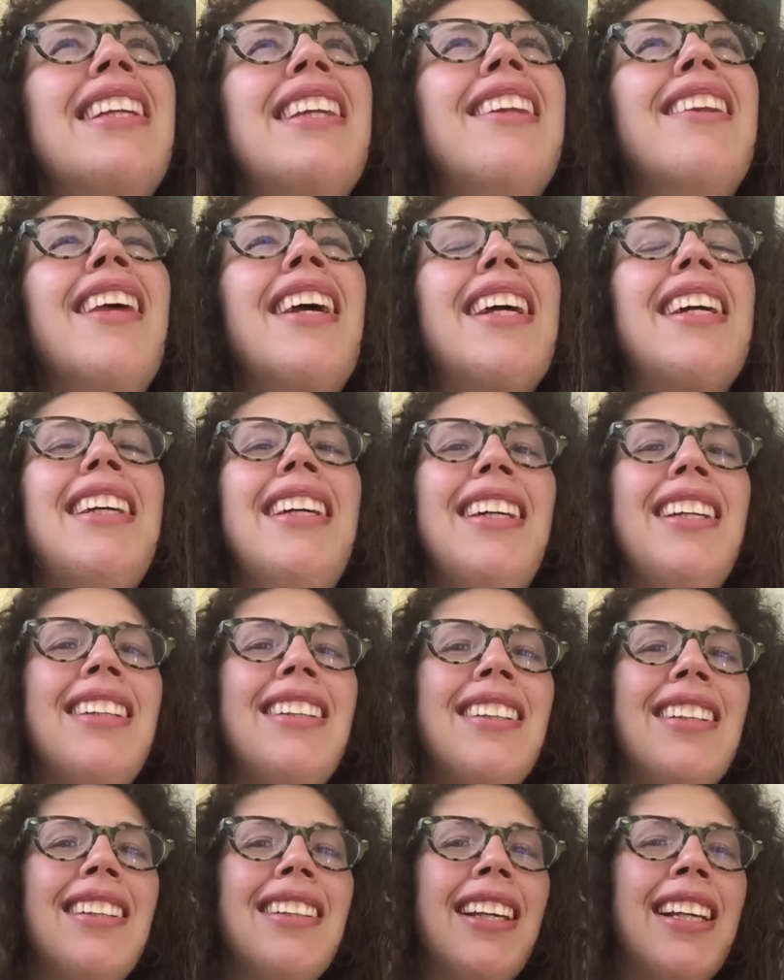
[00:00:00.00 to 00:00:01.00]
like it
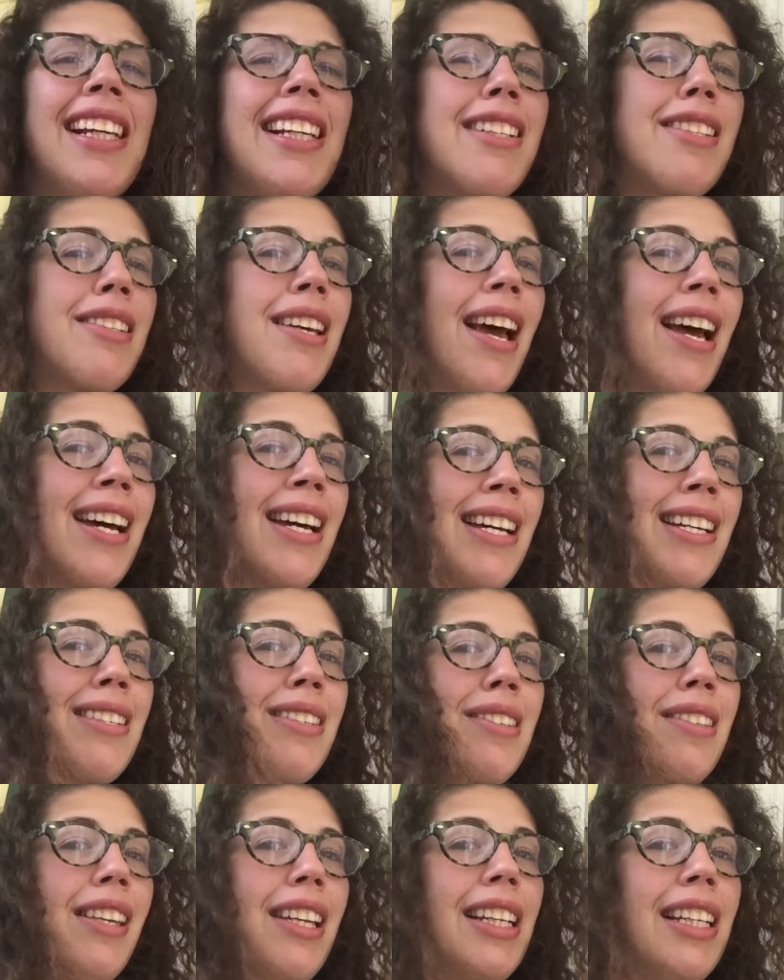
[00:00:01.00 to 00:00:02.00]
like a
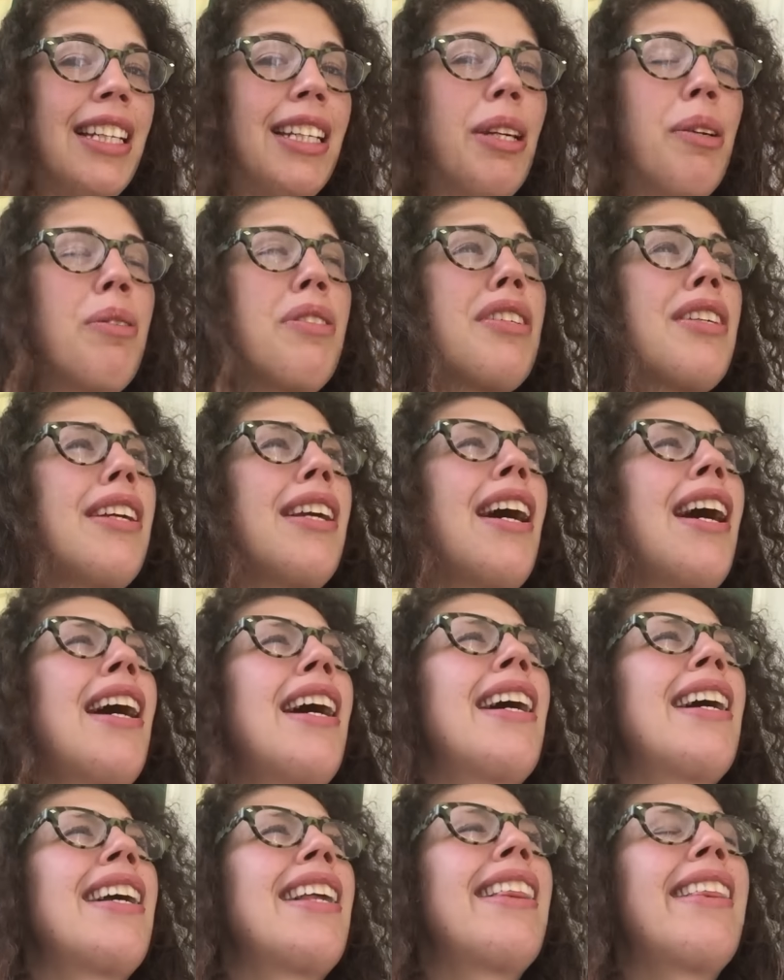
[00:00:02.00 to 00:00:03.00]
test, like a
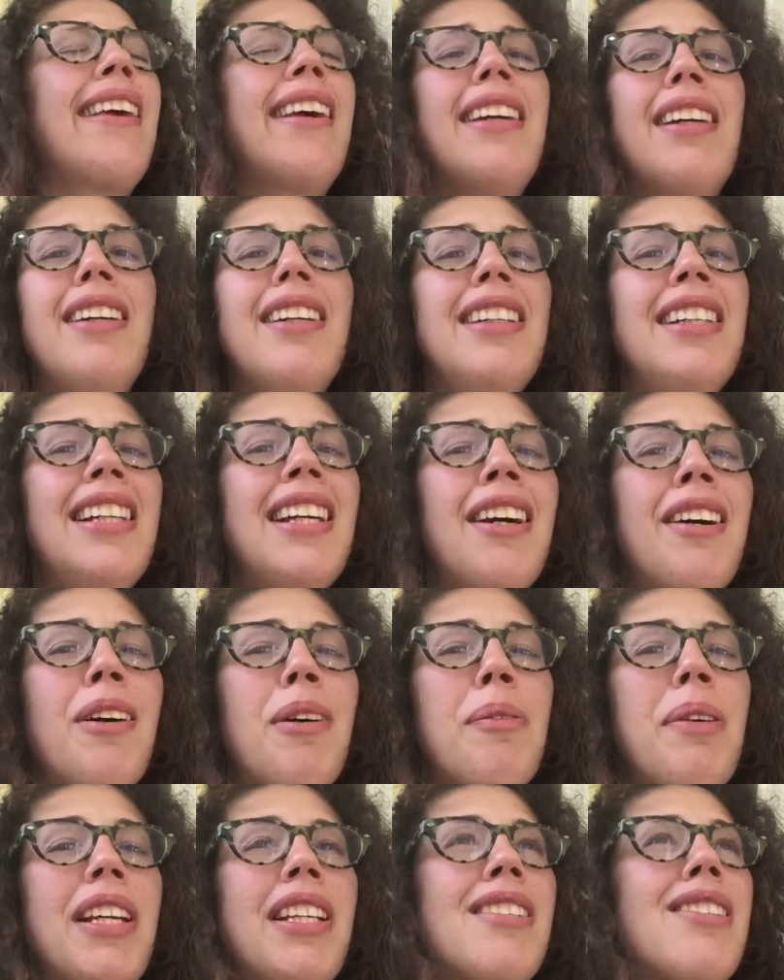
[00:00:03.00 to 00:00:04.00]
UTI thing. You know, I
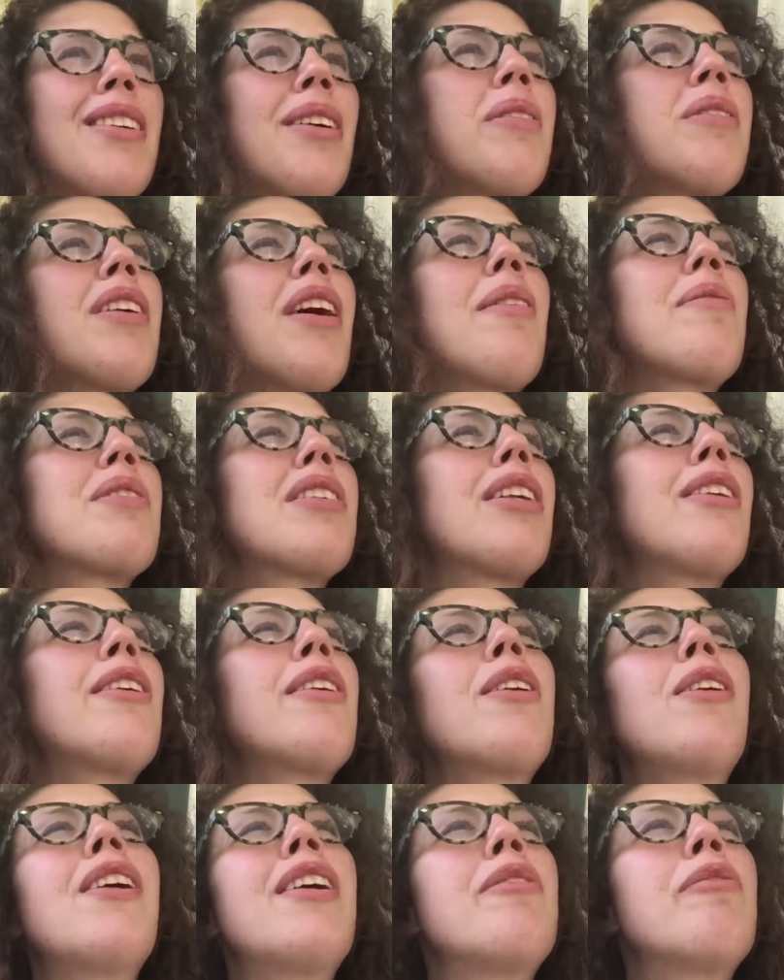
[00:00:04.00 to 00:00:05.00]
mean, sometimes a
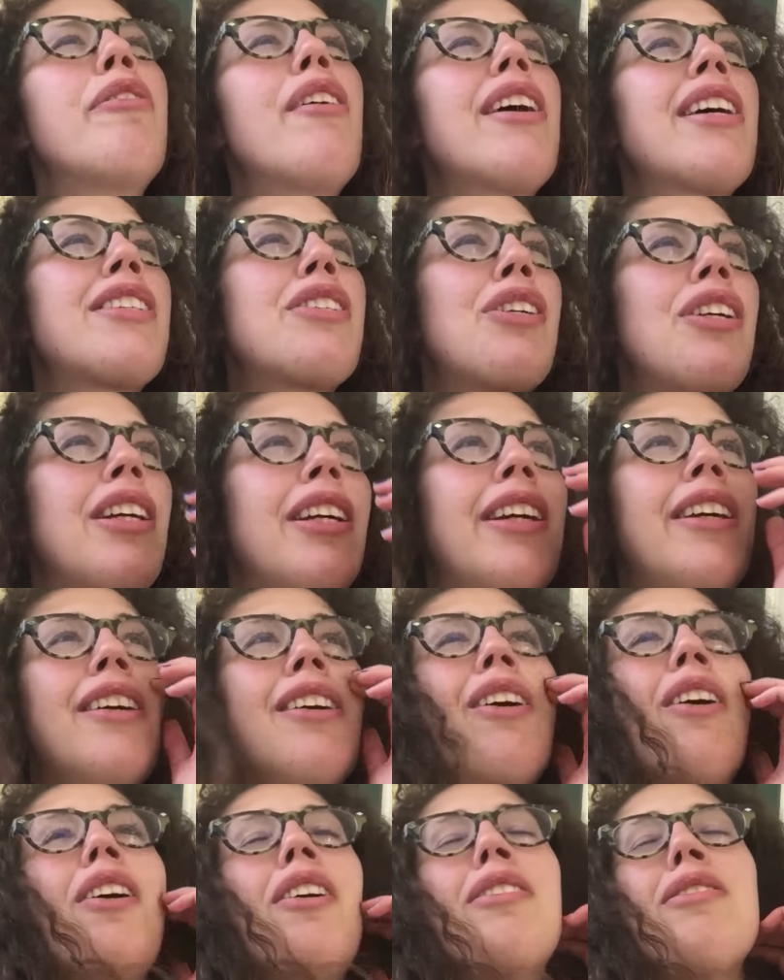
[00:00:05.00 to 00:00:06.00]
little infection can
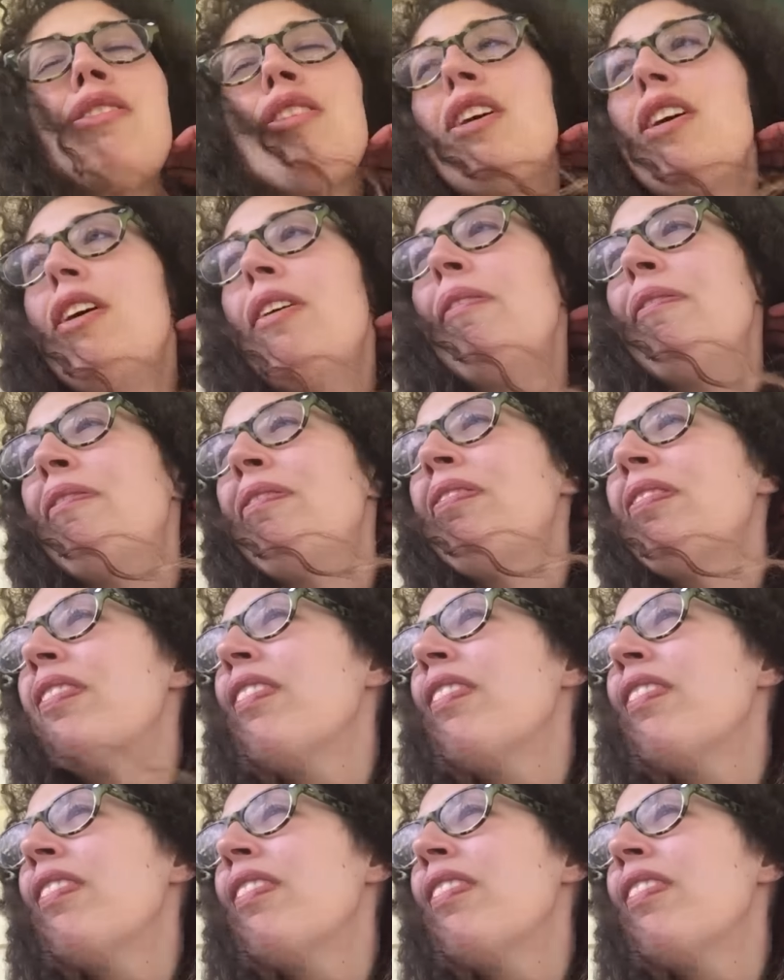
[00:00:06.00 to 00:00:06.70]
cause um,